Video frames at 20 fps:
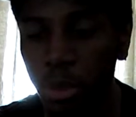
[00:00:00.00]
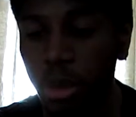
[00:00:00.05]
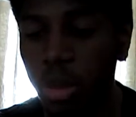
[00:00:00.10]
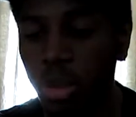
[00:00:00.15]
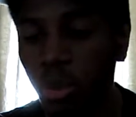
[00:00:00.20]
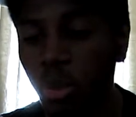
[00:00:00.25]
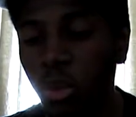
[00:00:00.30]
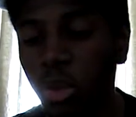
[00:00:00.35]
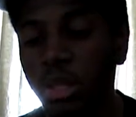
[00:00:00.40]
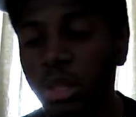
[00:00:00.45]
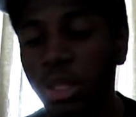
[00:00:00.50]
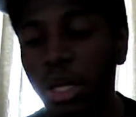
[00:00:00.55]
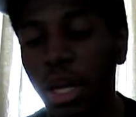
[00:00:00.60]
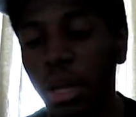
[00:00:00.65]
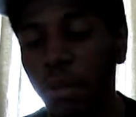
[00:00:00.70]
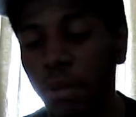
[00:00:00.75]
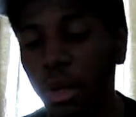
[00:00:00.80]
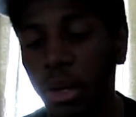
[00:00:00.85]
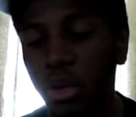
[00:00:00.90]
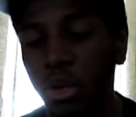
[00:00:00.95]
but the one that
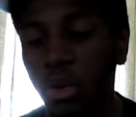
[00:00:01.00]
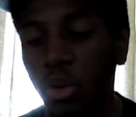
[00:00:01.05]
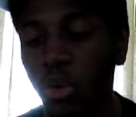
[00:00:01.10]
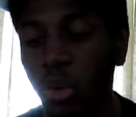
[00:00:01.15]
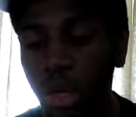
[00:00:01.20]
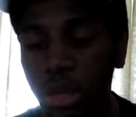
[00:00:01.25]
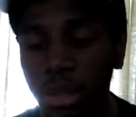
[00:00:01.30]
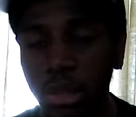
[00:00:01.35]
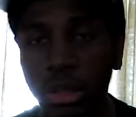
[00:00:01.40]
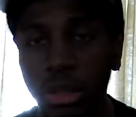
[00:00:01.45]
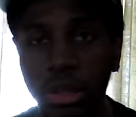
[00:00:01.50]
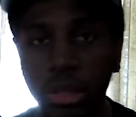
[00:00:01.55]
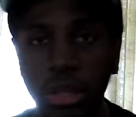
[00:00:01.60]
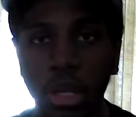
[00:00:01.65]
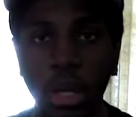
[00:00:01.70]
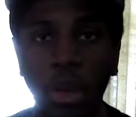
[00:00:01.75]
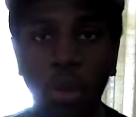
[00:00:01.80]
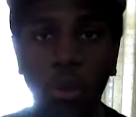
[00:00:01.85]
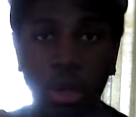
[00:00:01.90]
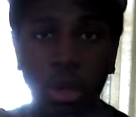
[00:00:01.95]
I found on
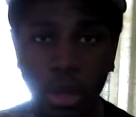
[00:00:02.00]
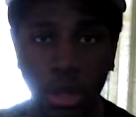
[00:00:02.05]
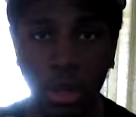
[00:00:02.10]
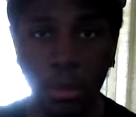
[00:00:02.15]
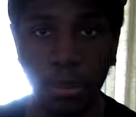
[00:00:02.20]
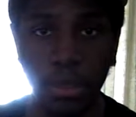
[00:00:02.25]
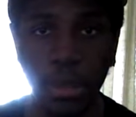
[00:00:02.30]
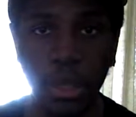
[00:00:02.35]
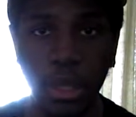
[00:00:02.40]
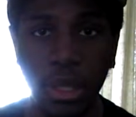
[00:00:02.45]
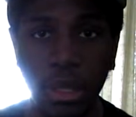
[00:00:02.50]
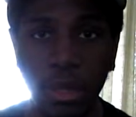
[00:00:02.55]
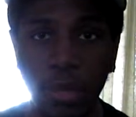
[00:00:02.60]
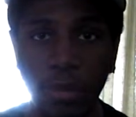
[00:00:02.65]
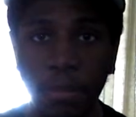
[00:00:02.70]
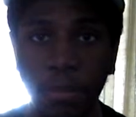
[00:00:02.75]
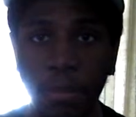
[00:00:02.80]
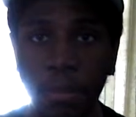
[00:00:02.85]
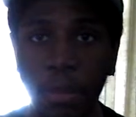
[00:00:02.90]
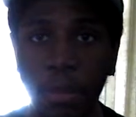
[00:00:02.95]
Craigslist was complete
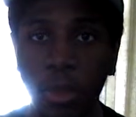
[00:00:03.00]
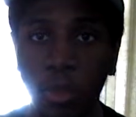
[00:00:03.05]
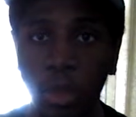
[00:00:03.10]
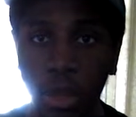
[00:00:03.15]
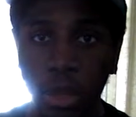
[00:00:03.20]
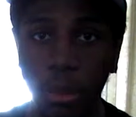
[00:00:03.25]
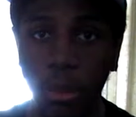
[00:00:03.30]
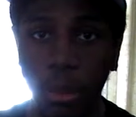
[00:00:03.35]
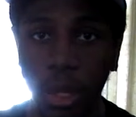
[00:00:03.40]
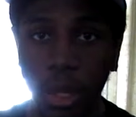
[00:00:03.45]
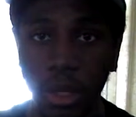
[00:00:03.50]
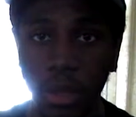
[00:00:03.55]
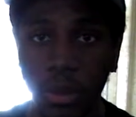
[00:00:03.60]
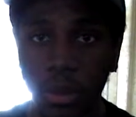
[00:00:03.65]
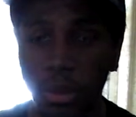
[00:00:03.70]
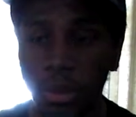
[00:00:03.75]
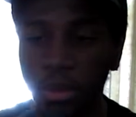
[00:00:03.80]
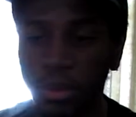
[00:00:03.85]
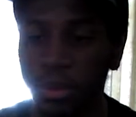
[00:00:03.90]
with the manual.